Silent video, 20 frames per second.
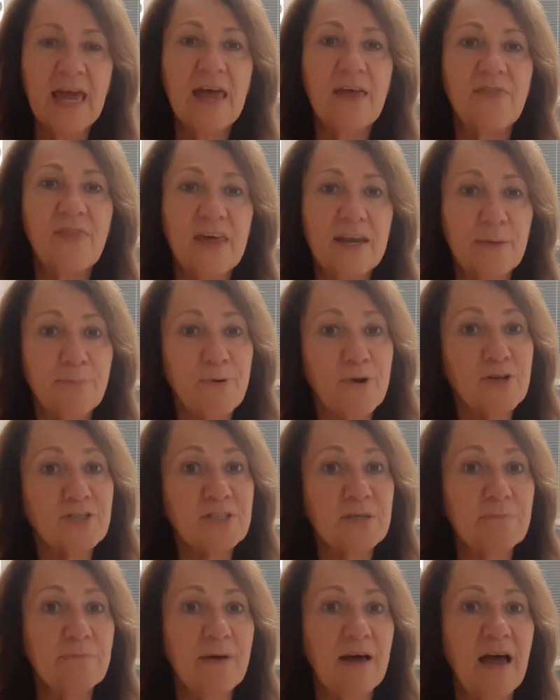Then a
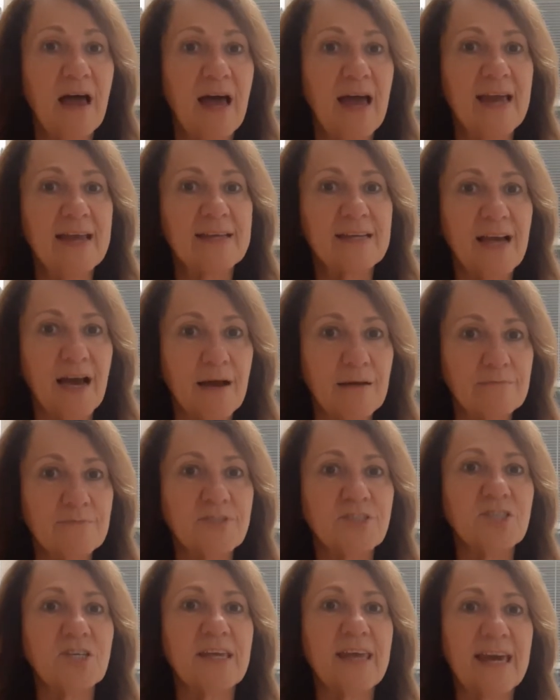person behind comes
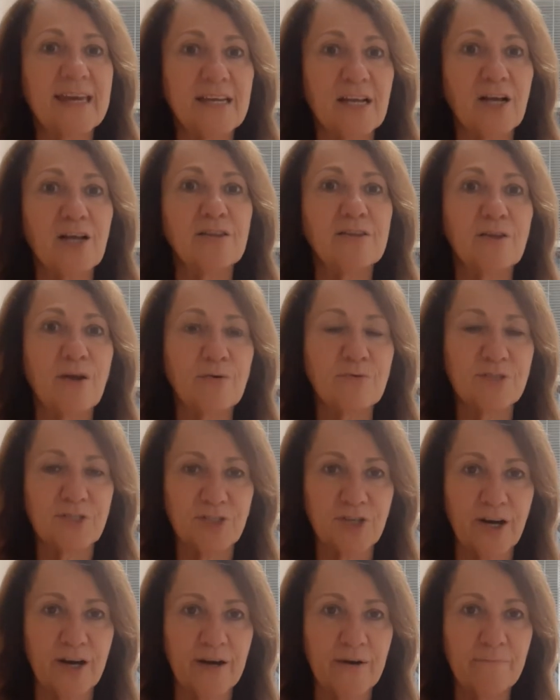to get
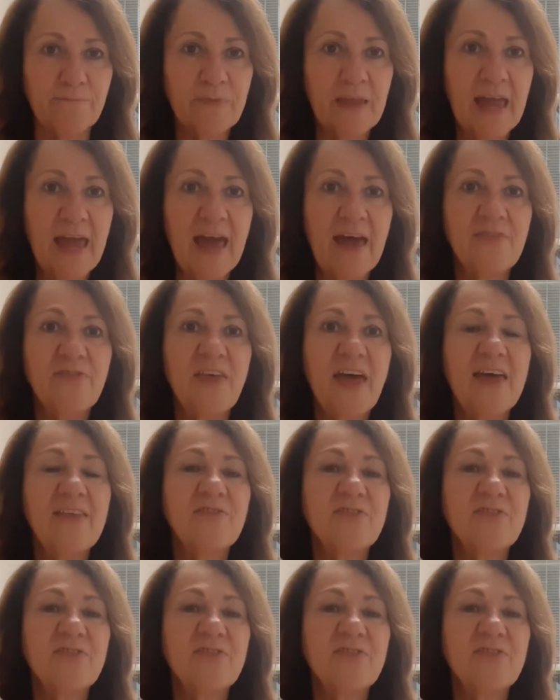closer. And then